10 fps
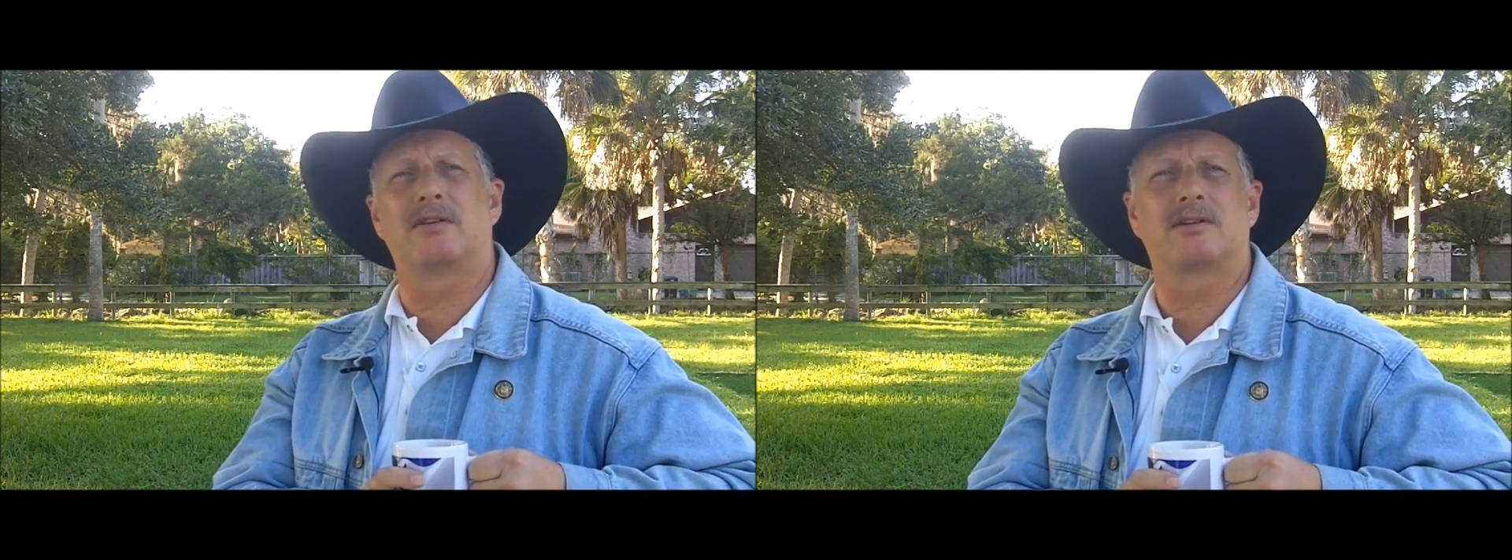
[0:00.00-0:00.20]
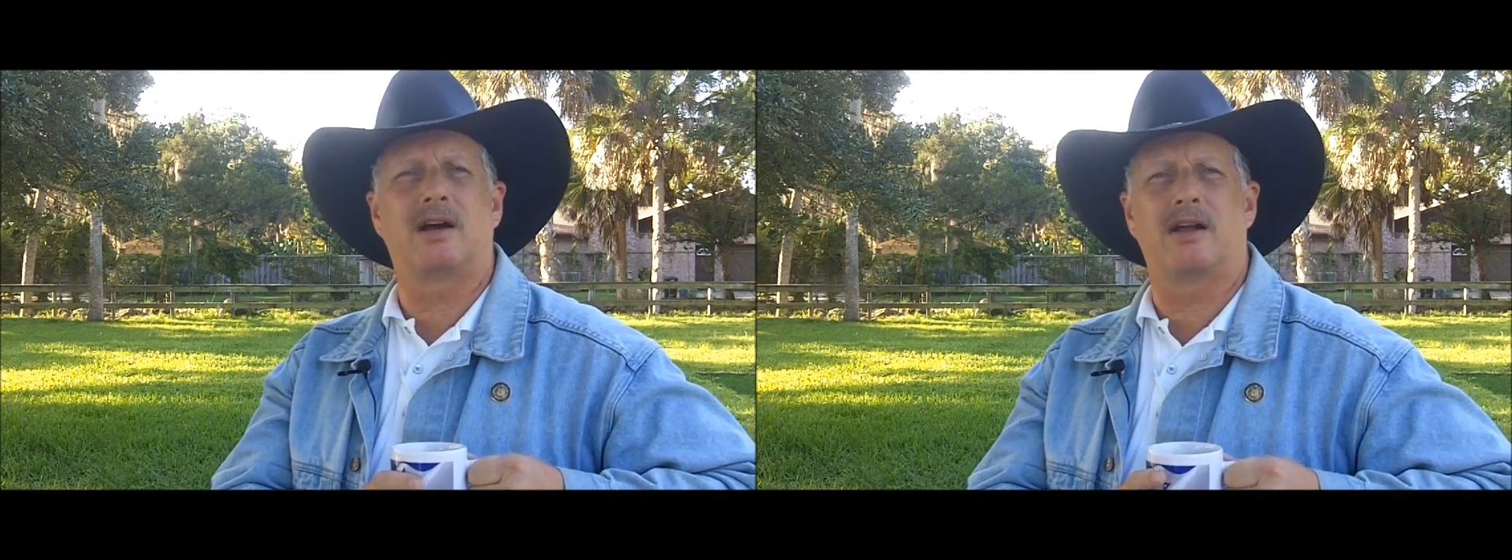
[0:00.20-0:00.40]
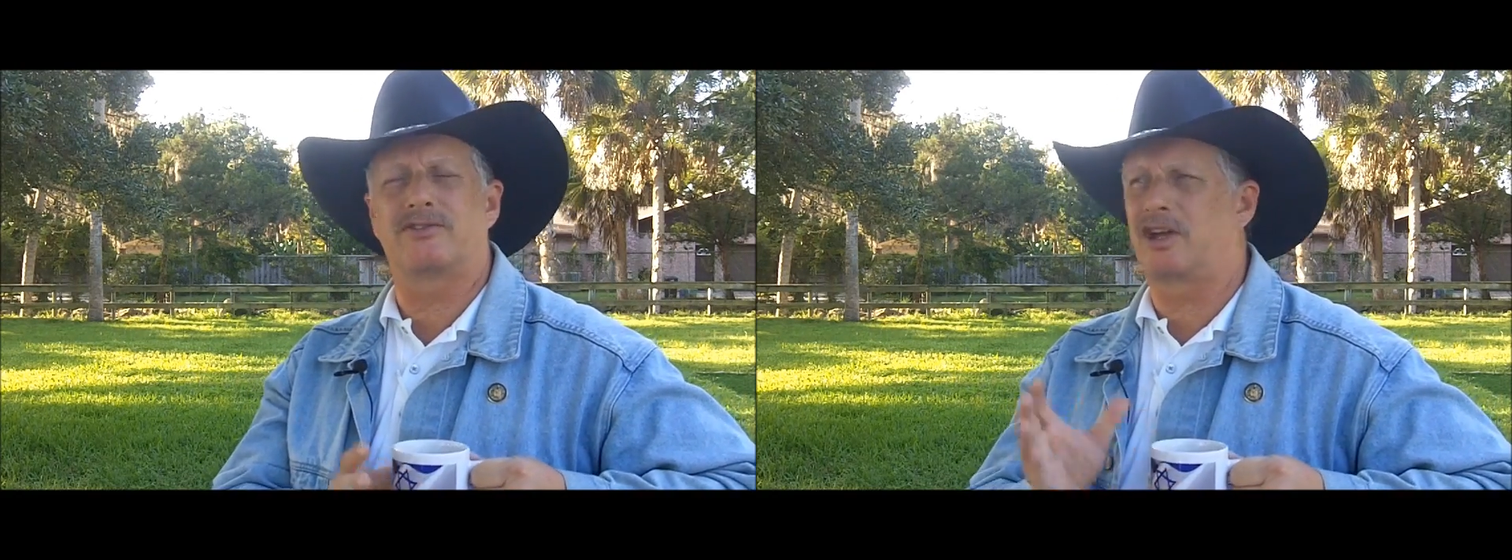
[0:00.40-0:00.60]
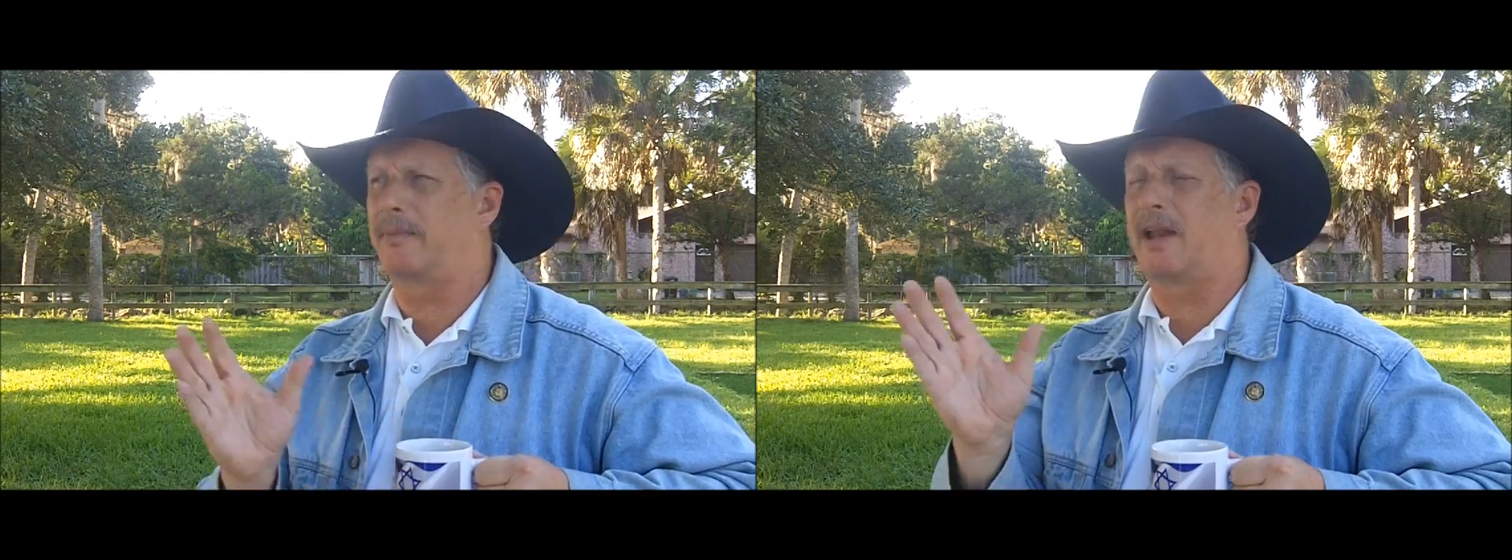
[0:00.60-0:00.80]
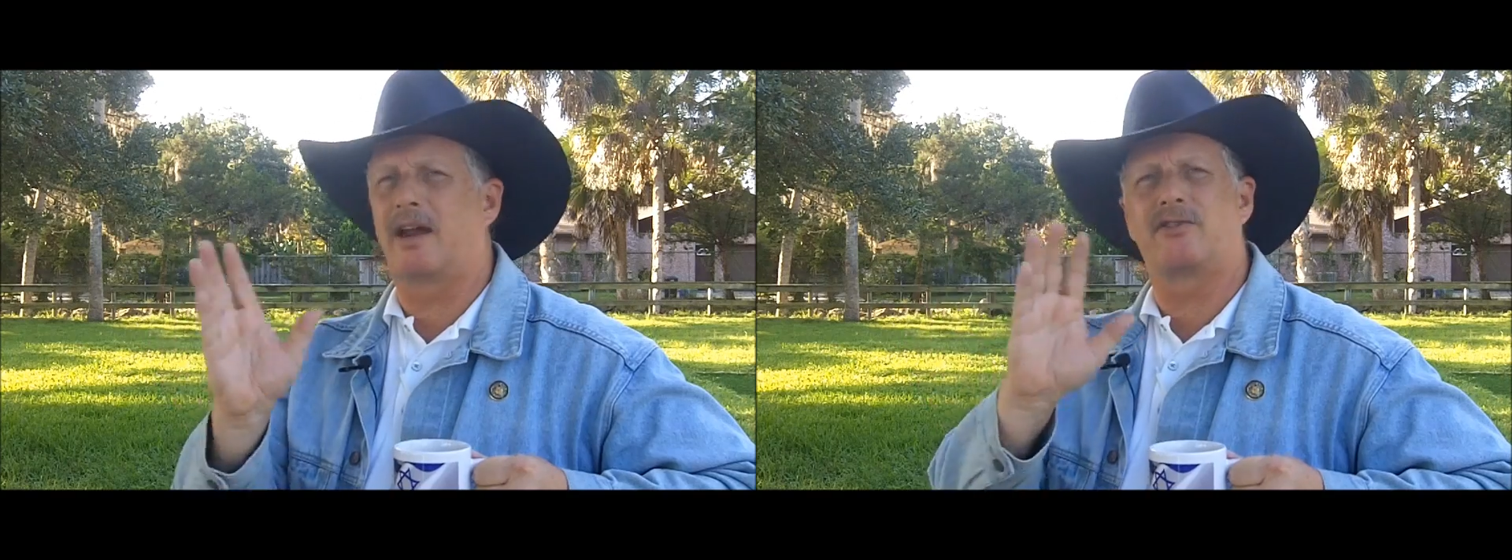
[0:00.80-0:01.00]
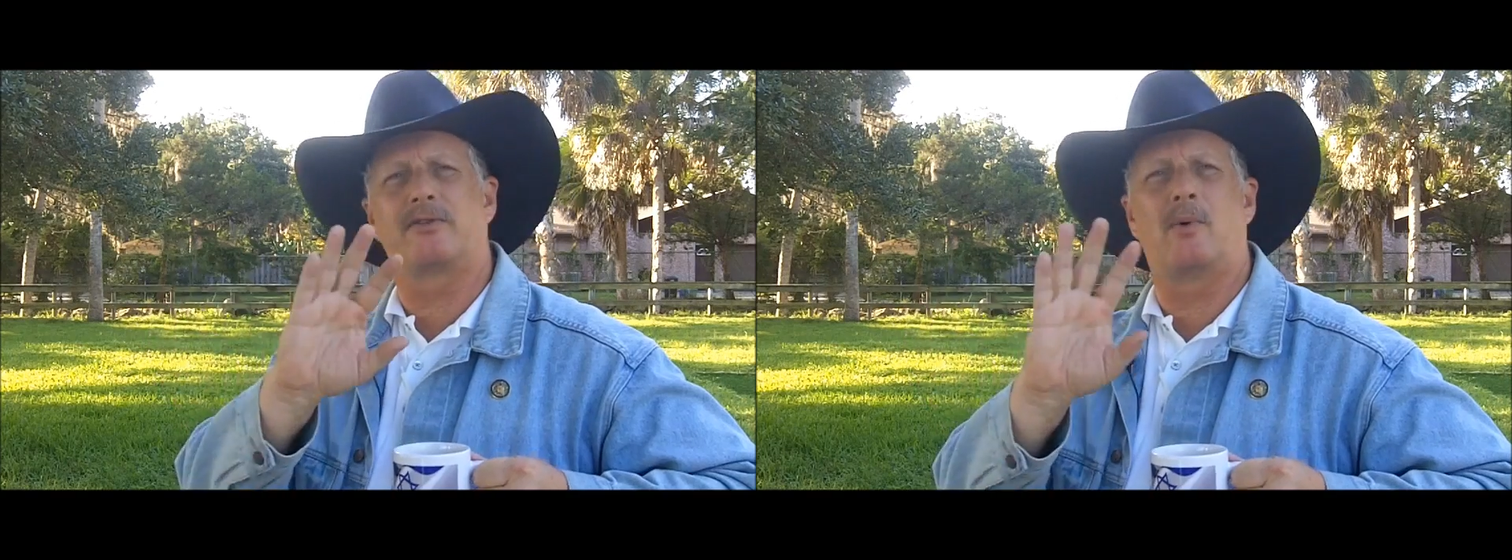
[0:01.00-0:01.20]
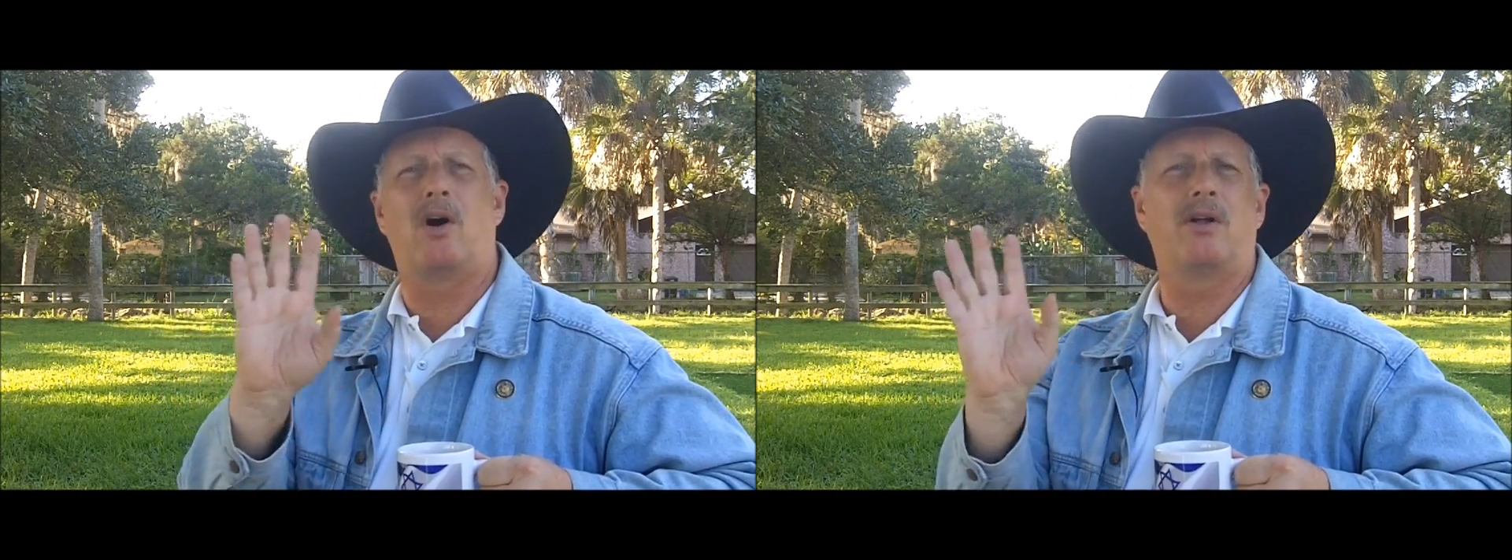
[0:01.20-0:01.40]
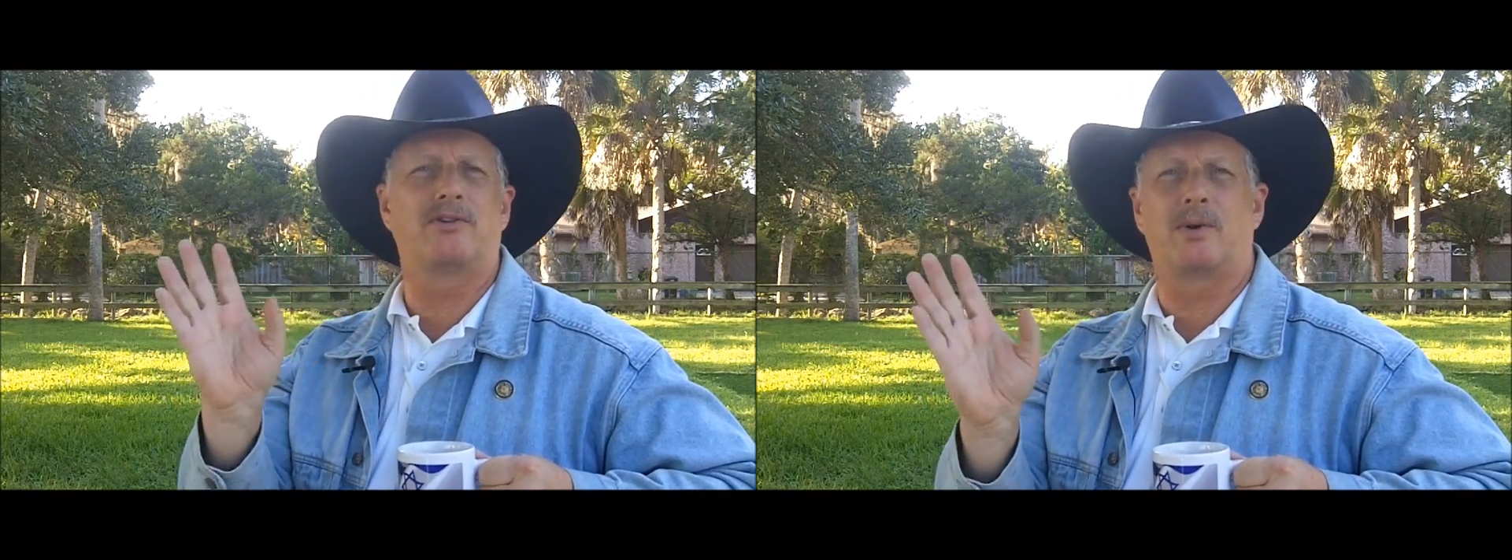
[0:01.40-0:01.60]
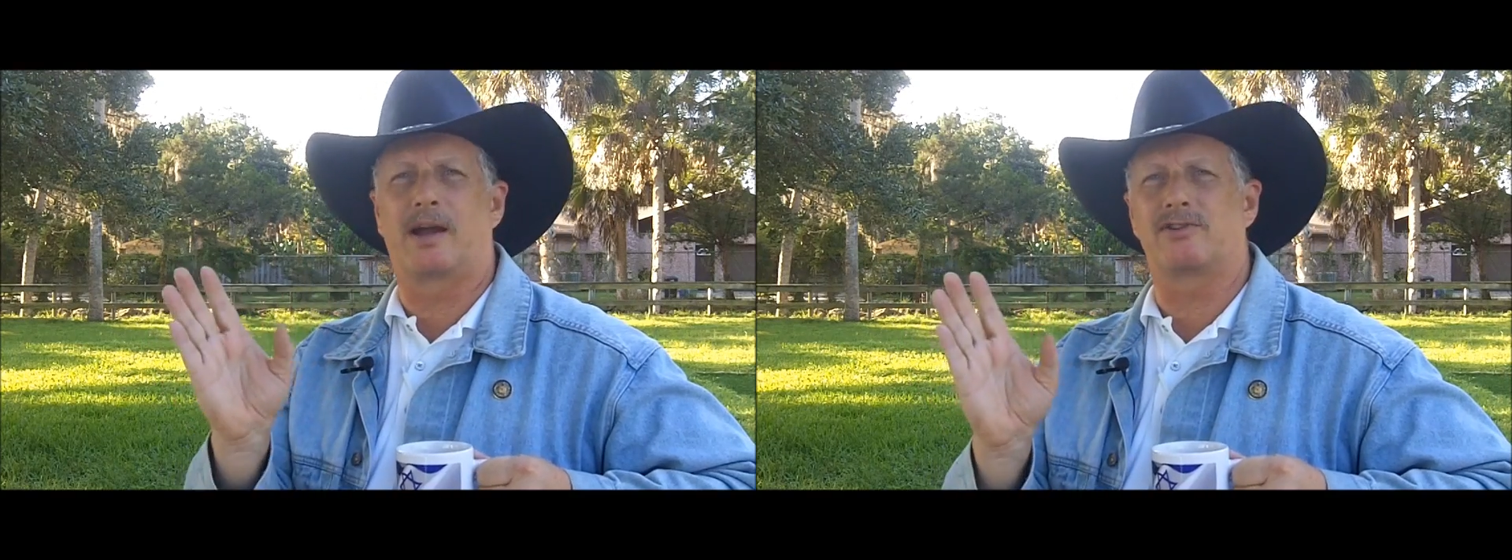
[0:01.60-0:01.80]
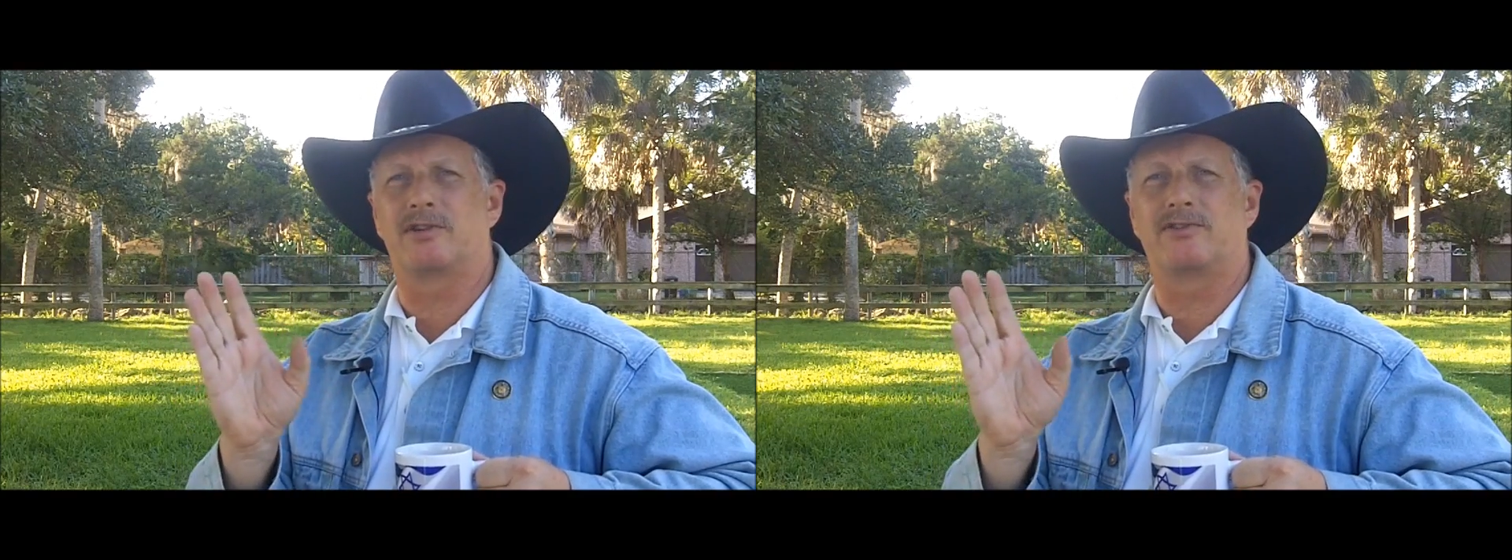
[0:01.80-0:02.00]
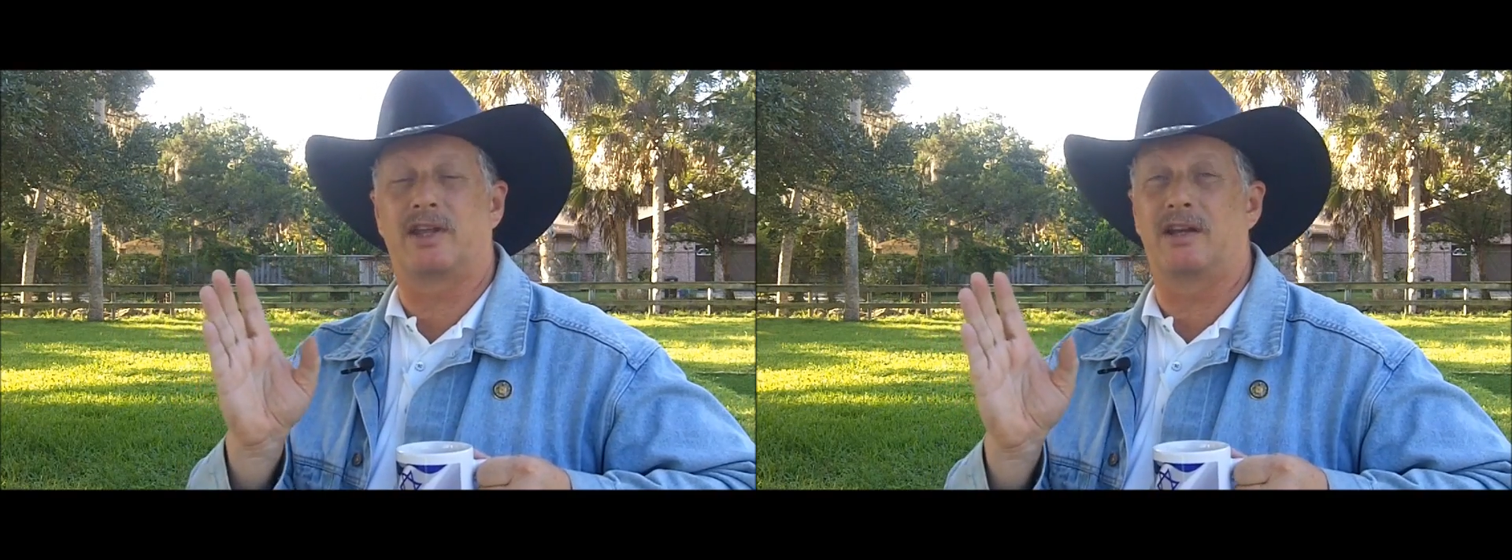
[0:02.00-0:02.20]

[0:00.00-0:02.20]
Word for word: little cuts coming at us from all directions,